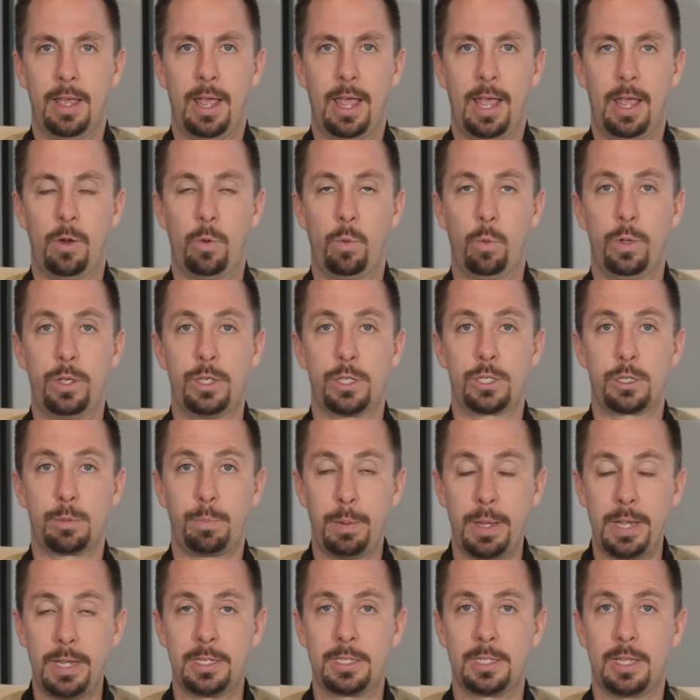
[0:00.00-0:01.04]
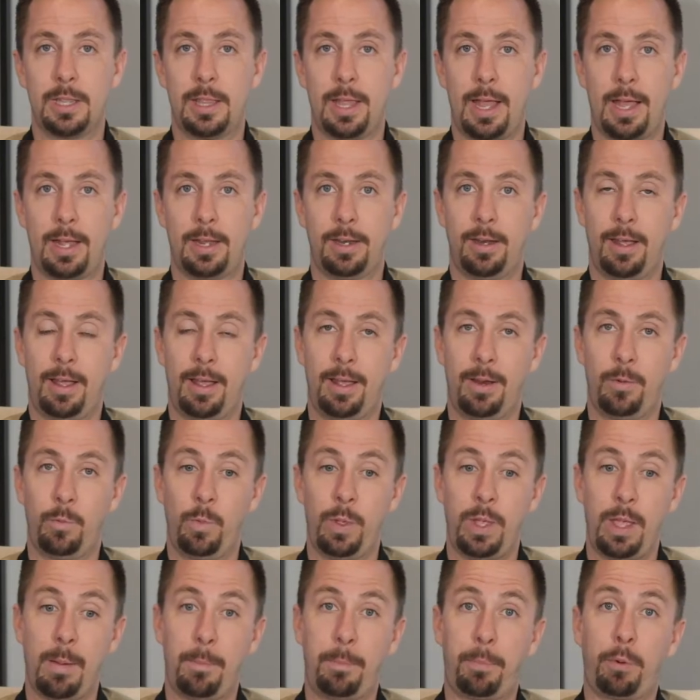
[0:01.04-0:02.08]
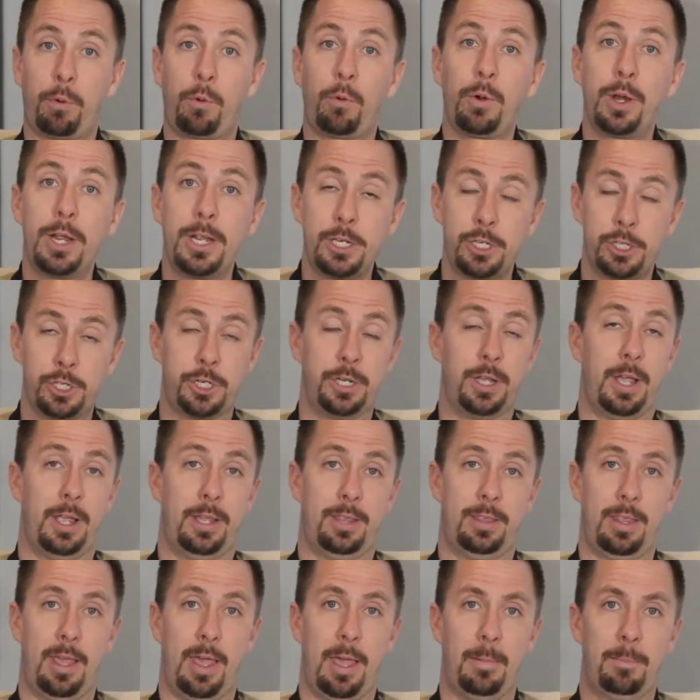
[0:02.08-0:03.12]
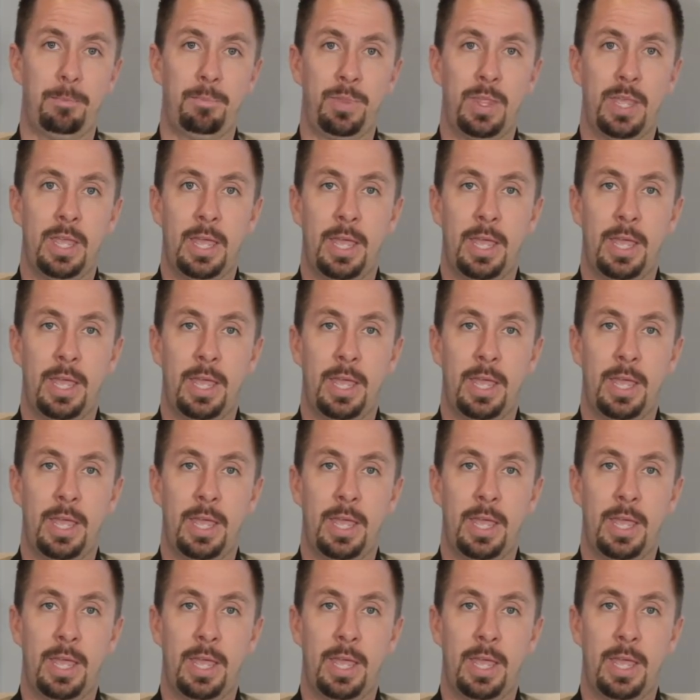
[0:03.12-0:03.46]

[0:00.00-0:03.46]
And we speak to that, and we appreciate that.